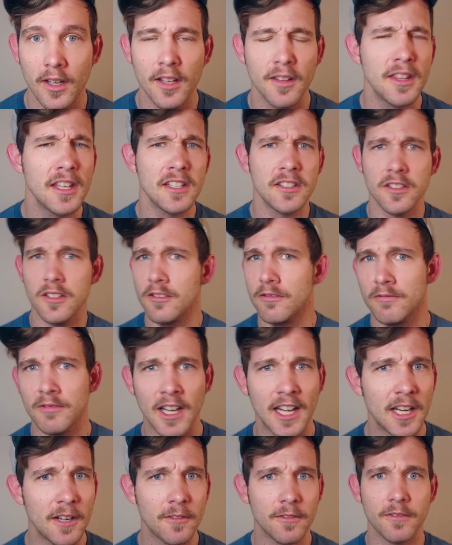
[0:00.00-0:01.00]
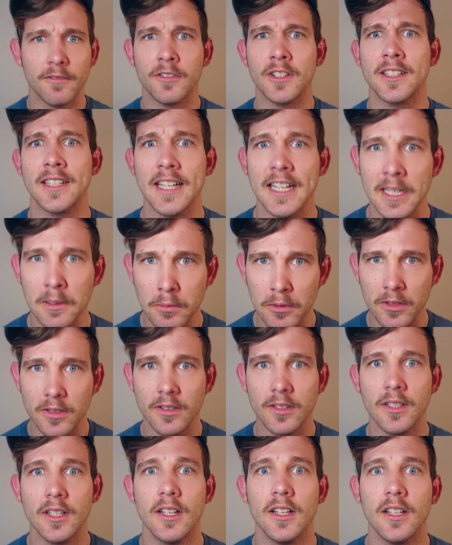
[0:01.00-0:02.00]
These are kind of relatable
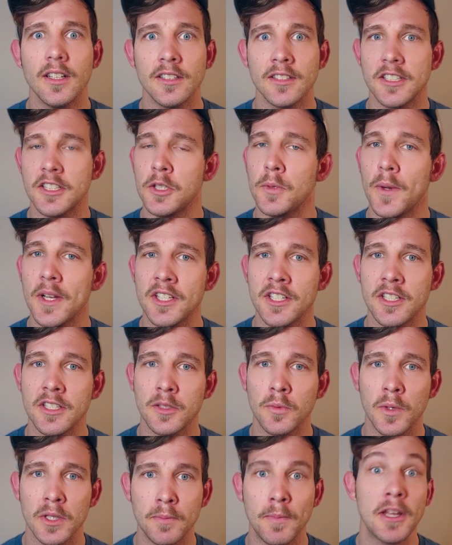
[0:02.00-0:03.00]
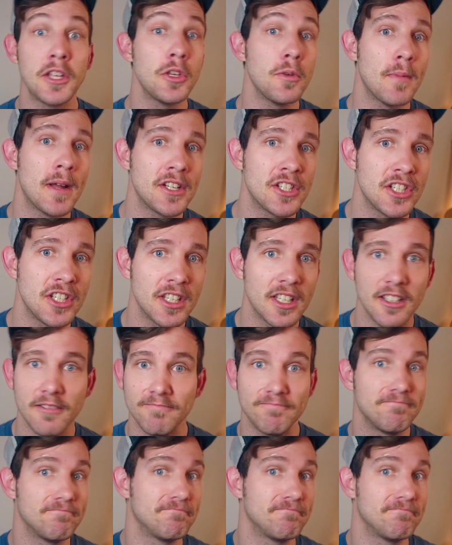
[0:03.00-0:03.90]
situations which, by you mentioning it,